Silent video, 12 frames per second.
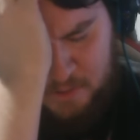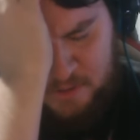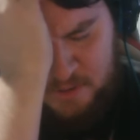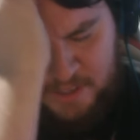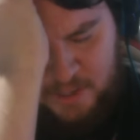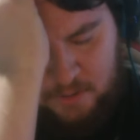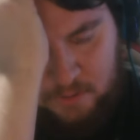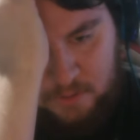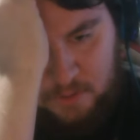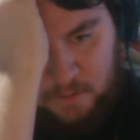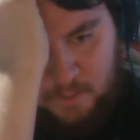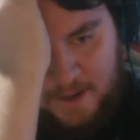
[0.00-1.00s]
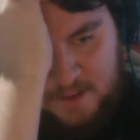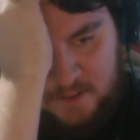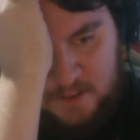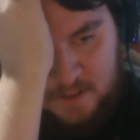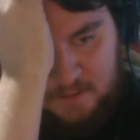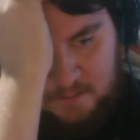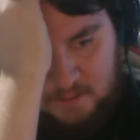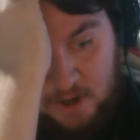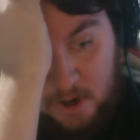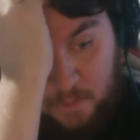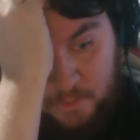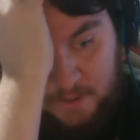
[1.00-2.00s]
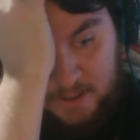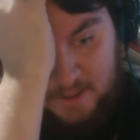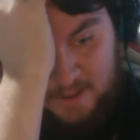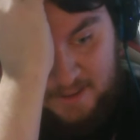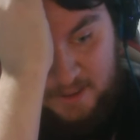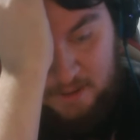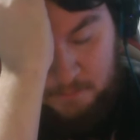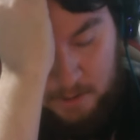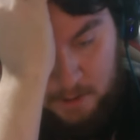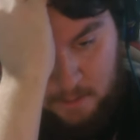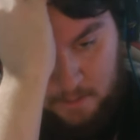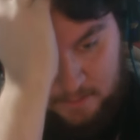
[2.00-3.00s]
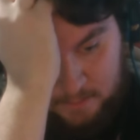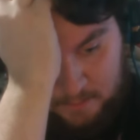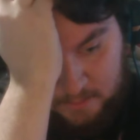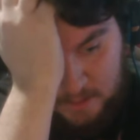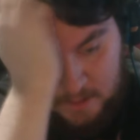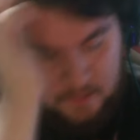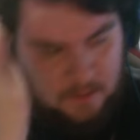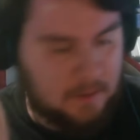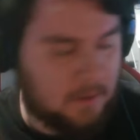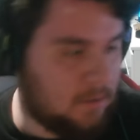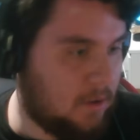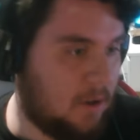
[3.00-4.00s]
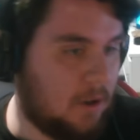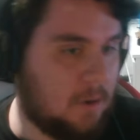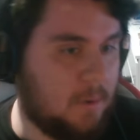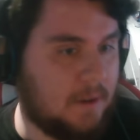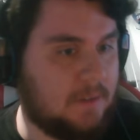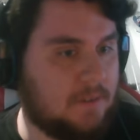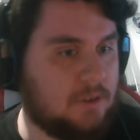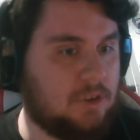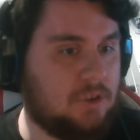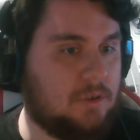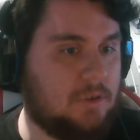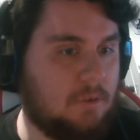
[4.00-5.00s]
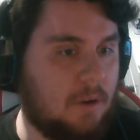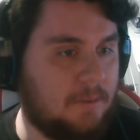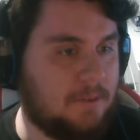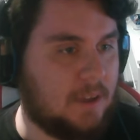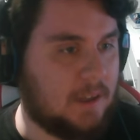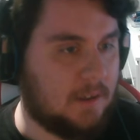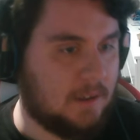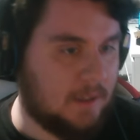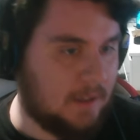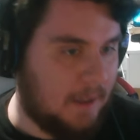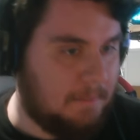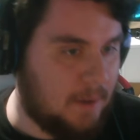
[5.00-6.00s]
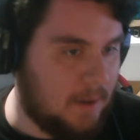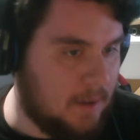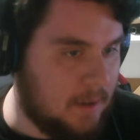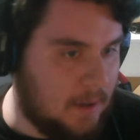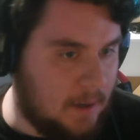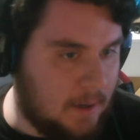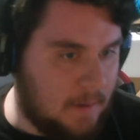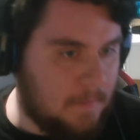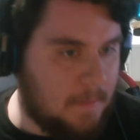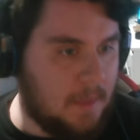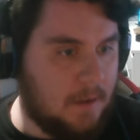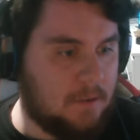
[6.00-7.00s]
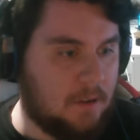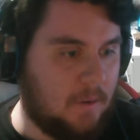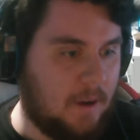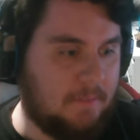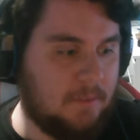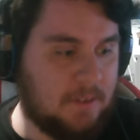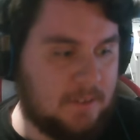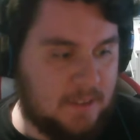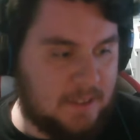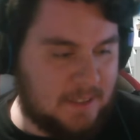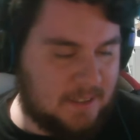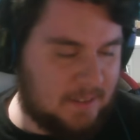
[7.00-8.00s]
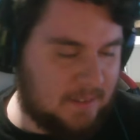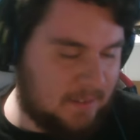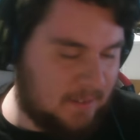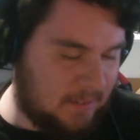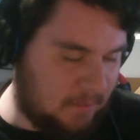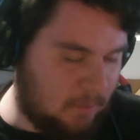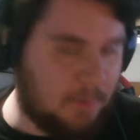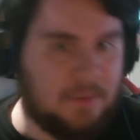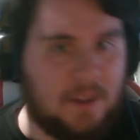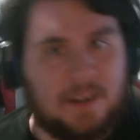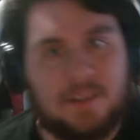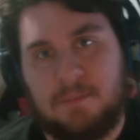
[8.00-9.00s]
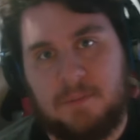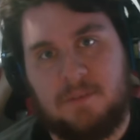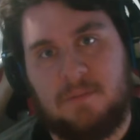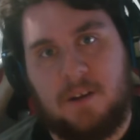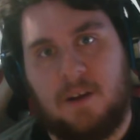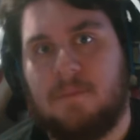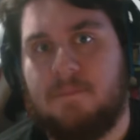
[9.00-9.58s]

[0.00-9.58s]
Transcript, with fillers: down, so I didn't know this video existed until I saw a quick little 12-second clip. So I've already seen 12 seconds of this video.